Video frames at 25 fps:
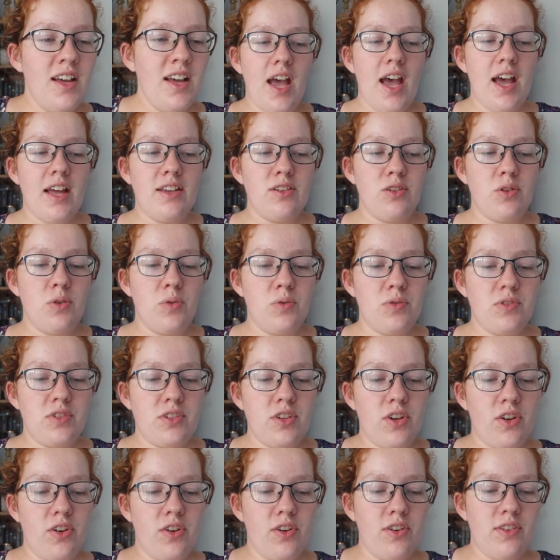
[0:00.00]
And
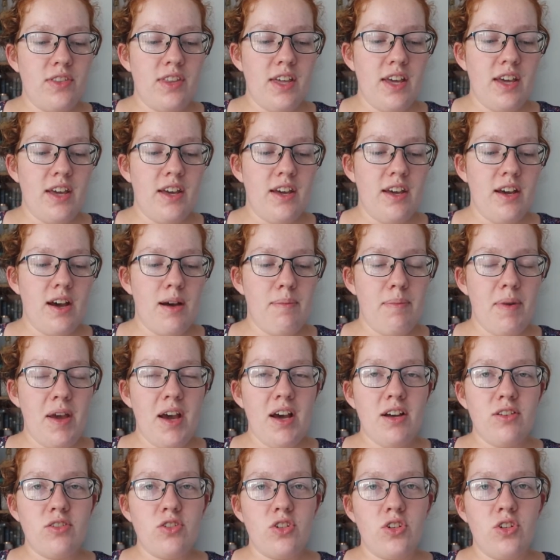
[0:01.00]
also they're
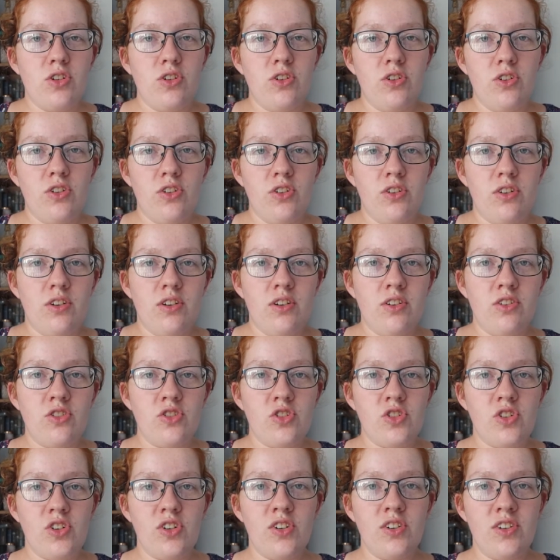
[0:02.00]
about to
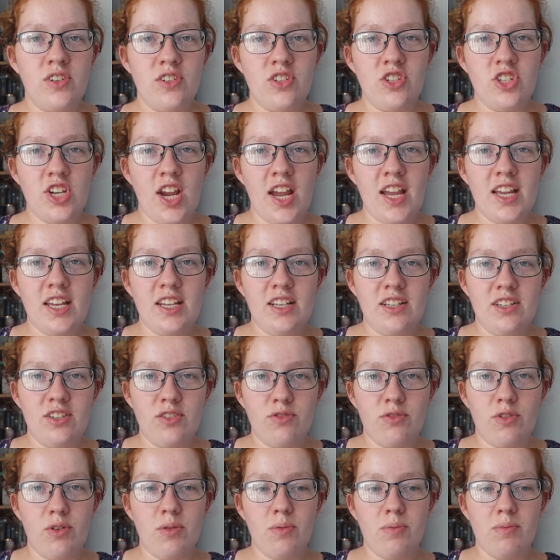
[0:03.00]

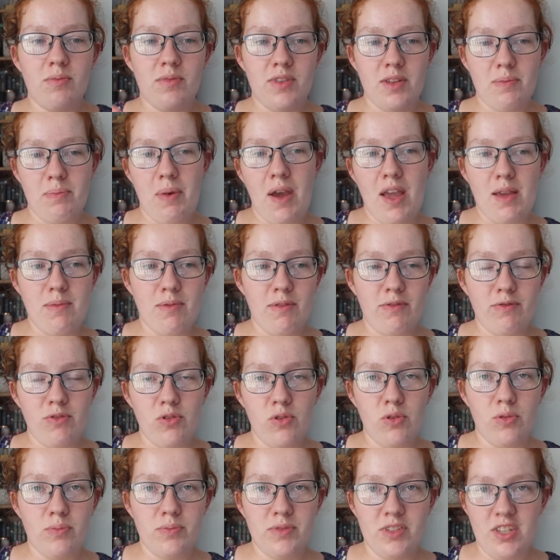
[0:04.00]
change from the paper
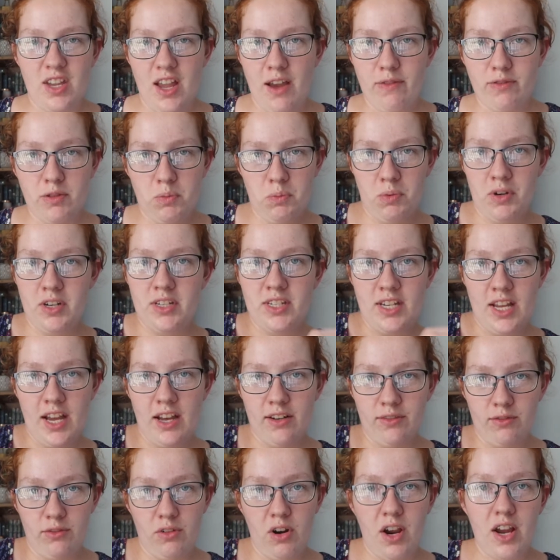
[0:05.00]
forms you have to print
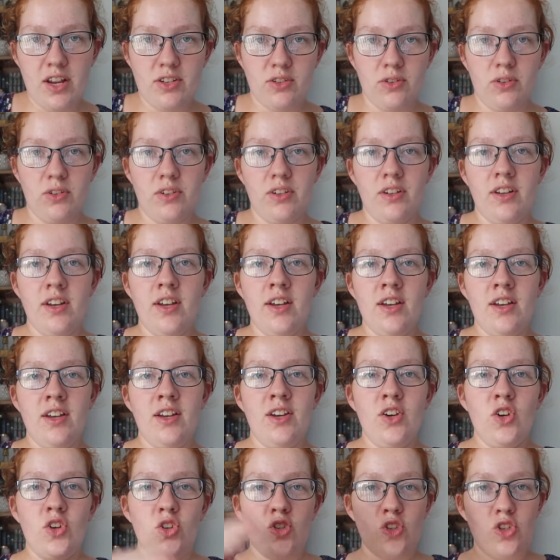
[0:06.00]
out and write on
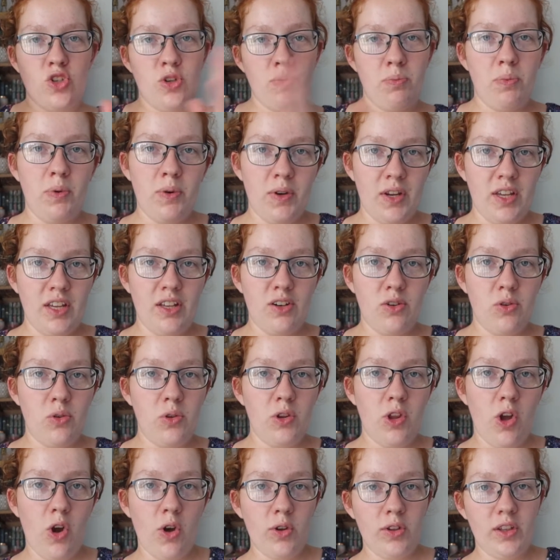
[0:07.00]
to putting it
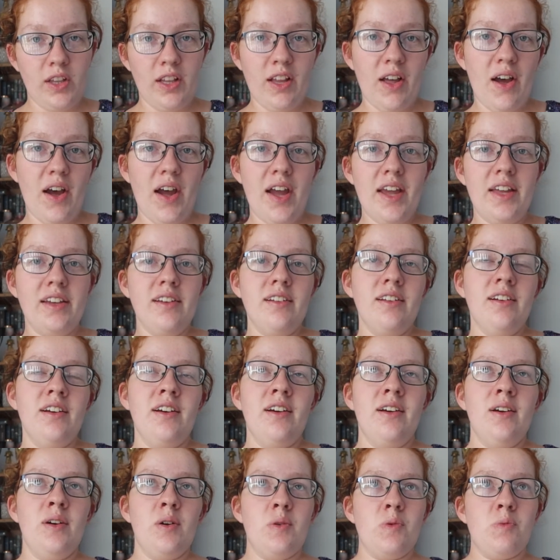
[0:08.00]
all online
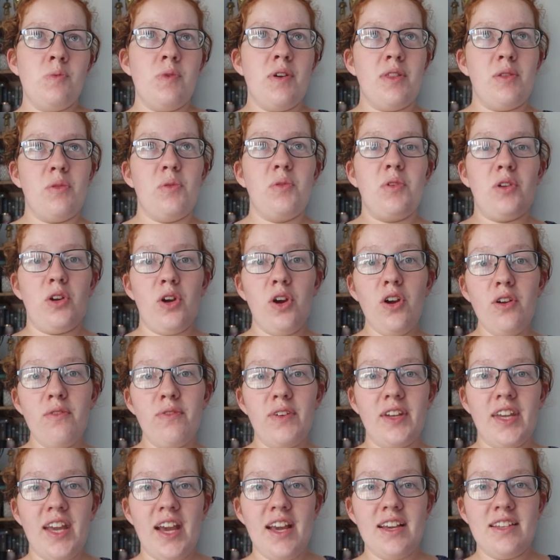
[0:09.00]
with all the
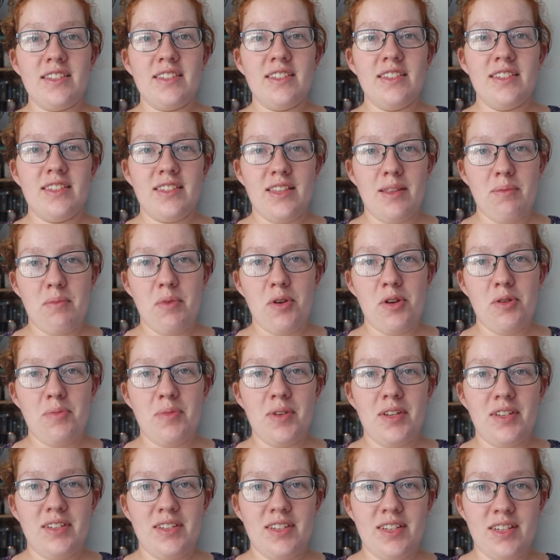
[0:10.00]
COVID cases at the
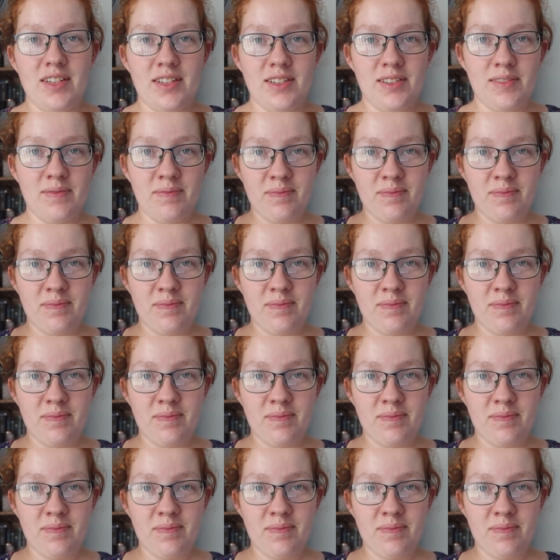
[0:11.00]
moment.